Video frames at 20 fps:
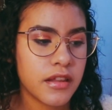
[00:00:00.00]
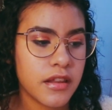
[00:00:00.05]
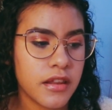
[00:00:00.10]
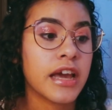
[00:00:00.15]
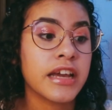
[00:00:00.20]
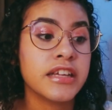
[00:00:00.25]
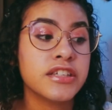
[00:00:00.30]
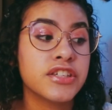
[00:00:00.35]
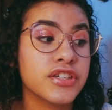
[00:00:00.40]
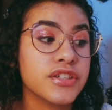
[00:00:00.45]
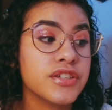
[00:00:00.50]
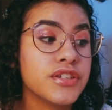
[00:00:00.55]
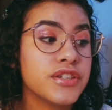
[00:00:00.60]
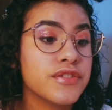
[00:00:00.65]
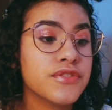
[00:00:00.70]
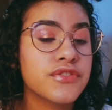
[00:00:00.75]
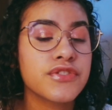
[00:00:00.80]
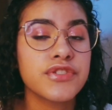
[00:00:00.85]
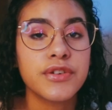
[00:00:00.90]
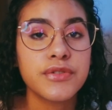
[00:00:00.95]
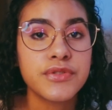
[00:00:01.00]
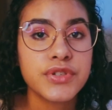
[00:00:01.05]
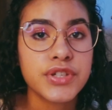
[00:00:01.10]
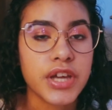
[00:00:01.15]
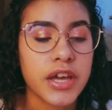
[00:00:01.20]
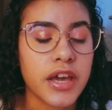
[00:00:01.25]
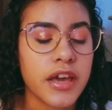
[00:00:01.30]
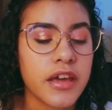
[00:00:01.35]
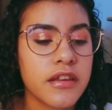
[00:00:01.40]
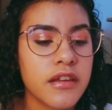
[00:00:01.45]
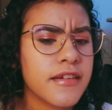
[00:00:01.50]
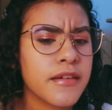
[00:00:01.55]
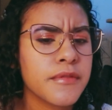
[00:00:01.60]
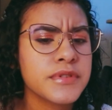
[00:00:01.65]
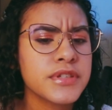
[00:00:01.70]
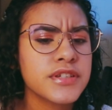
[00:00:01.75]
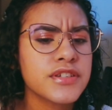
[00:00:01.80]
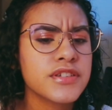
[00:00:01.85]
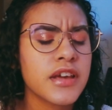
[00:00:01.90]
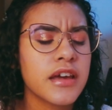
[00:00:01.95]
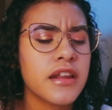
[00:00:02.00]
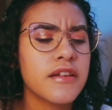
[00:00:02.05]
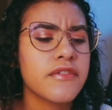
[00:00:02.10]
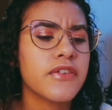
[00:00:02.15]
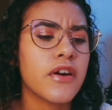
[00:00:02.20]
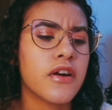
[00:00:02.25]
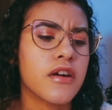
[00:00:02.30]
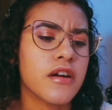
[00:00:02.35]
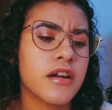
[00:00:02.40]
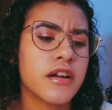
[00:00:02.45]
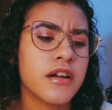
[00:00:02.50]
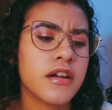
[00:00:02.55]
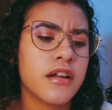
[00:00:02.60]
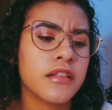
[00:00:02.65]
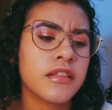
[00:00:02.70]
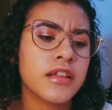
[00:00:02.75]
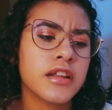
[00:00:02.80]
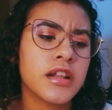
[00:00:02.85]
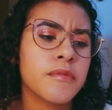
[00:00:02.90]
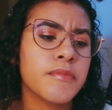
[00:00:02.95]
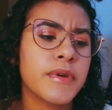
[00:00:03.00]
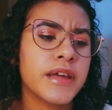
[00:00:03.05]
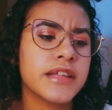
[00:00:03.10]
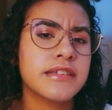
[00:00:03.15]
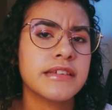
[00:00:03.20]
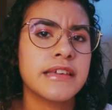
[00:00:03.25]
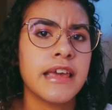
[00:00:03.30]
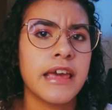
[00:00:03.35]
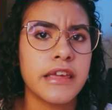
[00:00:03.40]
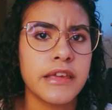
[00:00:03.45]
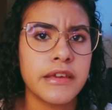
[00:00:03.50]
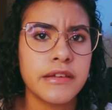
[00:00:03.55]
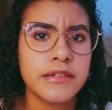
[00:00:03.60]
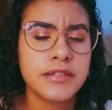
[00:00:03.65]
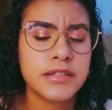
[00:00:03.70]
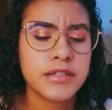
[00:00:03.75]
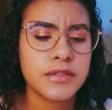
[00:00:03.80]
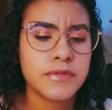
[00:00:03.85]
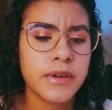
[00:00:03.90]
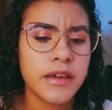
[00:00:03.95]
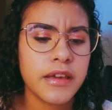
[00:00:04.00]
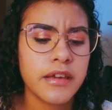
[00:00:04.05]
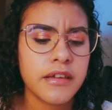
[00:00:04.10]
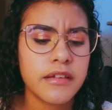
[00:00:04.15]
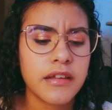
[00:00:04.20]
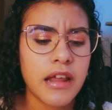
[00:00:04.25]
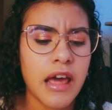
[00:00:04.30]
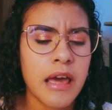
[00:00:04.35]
I just used Notion. It was just kind of hard a little bit to get used to it.